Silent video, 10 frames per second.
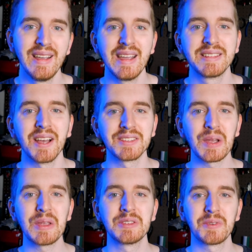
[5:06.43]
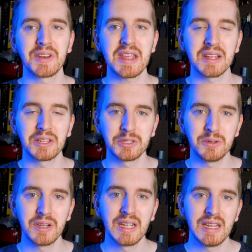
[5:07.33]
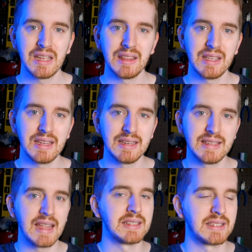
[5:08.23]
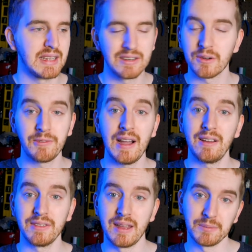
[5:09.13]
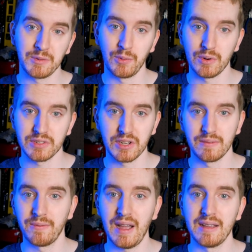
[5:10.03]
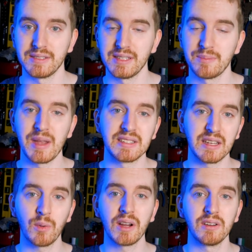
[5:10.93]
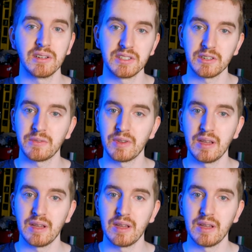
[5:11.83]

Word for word: It's also useful to include the dates in your file names for certain files. This makes it quicker to search for